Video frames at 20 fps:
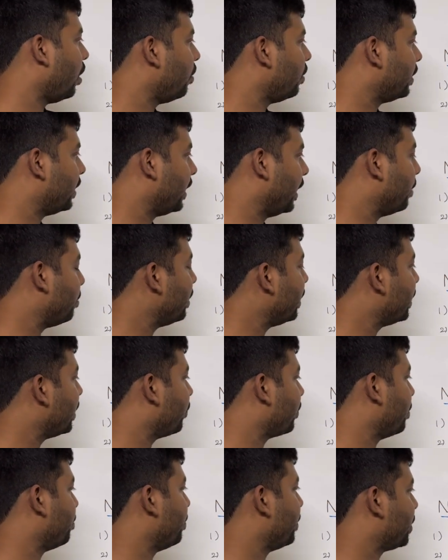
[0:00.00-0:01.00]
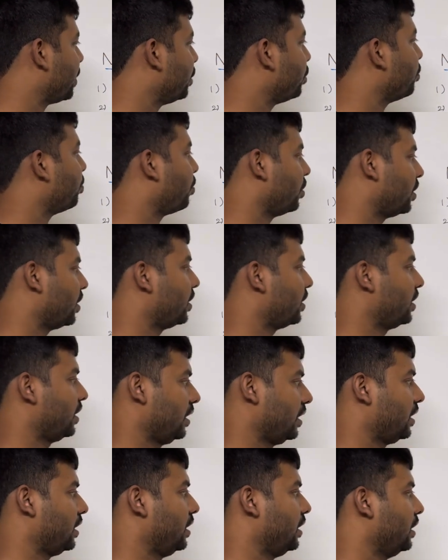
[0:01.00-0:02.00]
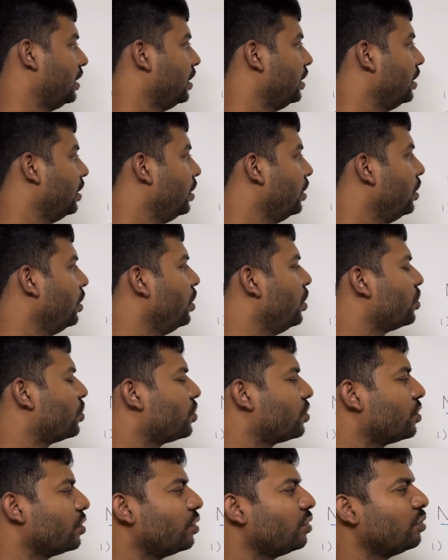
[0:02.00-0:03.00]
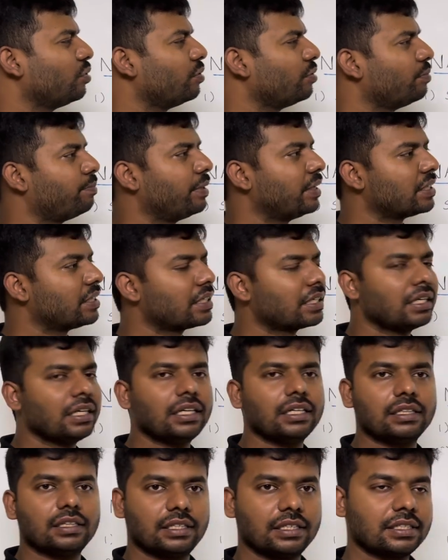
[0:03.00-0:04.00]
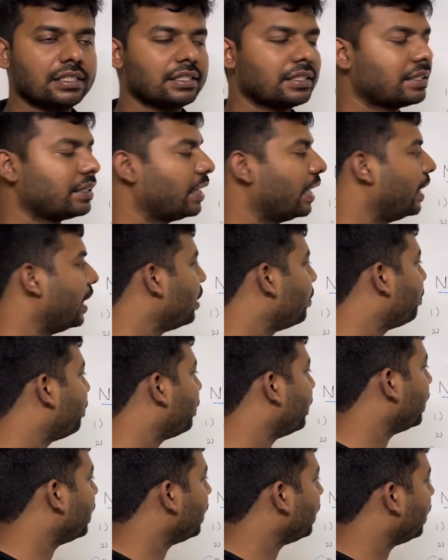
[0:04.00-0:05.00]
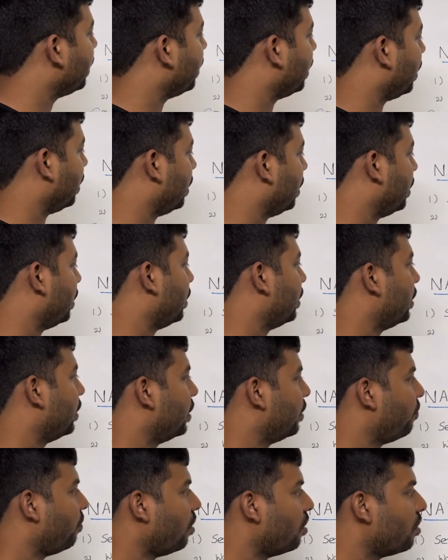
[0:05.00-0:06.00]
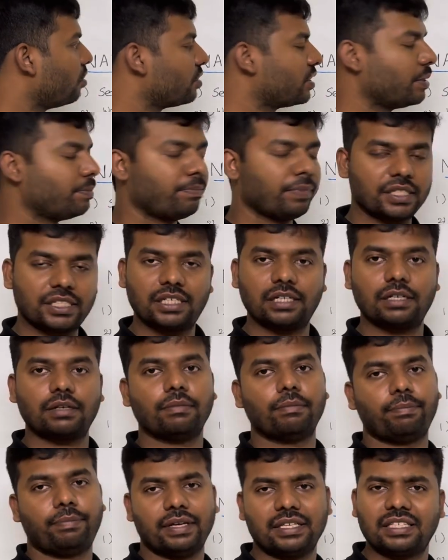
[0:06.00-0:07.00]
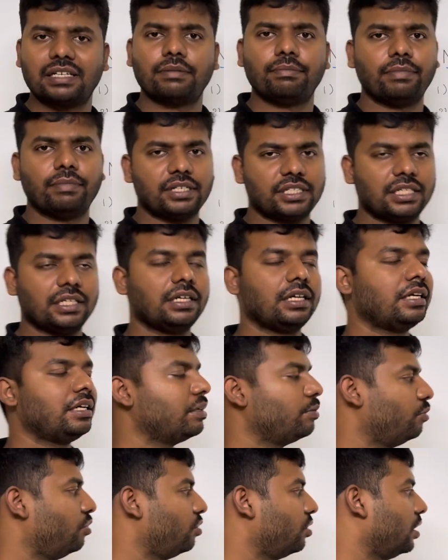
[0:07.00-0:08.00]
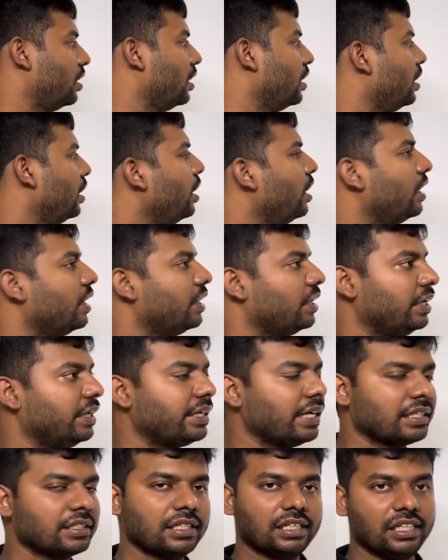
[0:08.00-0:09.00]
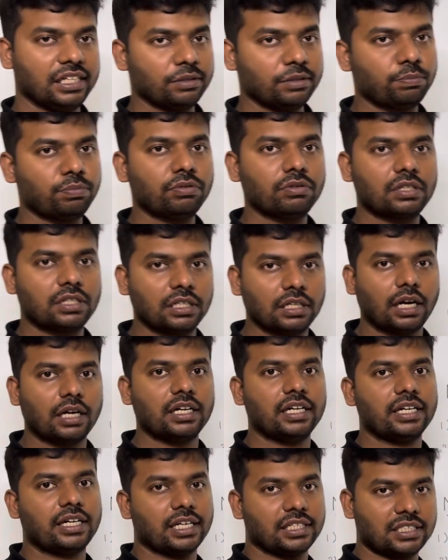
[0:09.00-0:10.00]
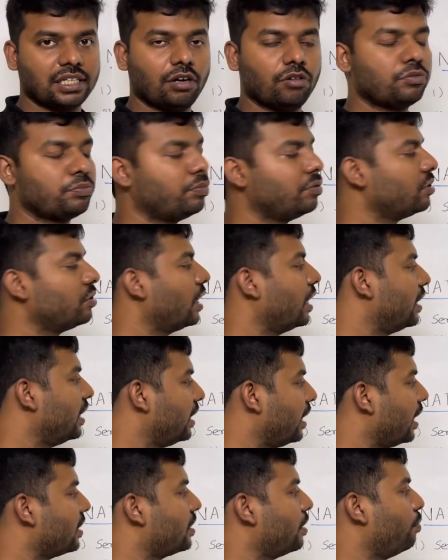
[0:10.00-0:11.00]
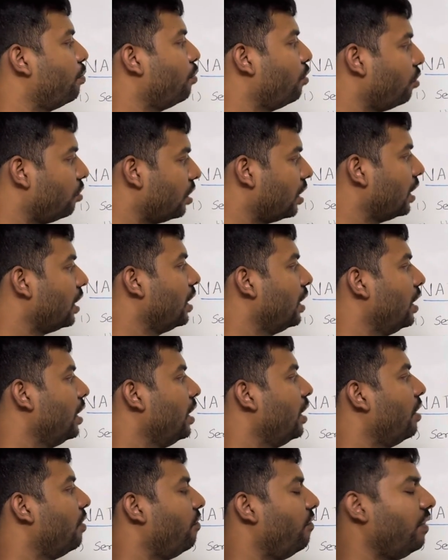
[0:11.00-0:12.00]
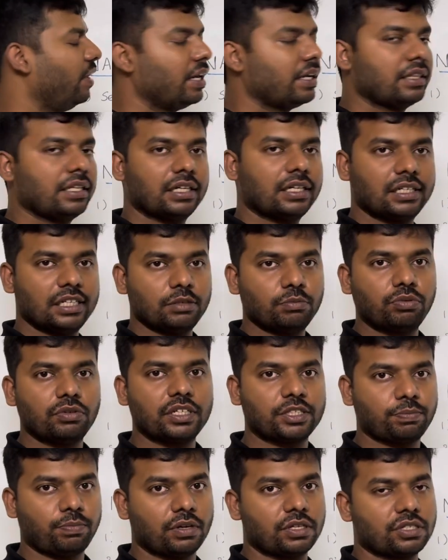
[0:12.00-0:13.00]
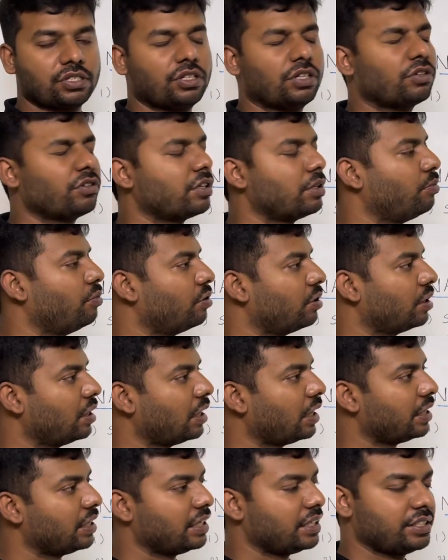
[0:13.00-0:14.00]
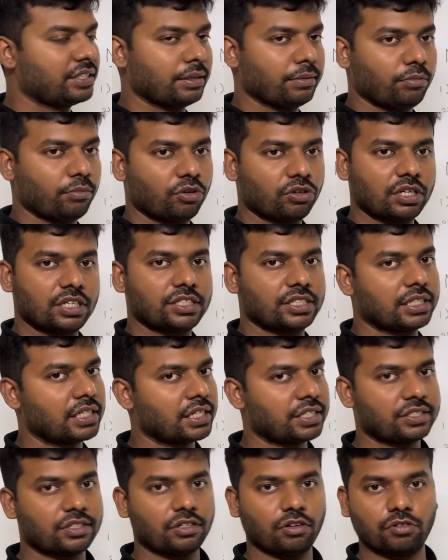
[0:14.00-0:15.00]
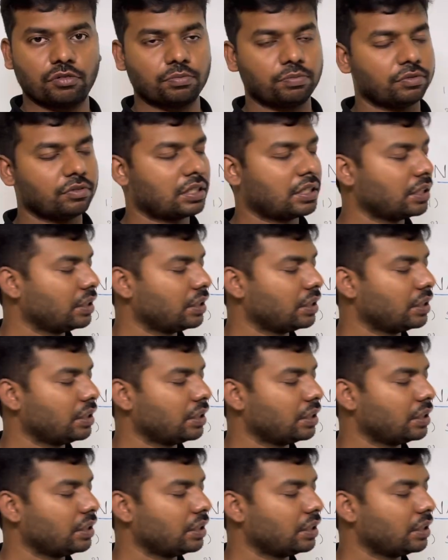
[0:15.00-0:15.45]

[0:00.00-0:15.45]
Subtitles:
the ability of the machine to process it. So basically, this NLP follows a basic machine learning model. It has an input and it has an output, and it has a model where that input is passed on to the model, and model generates the output.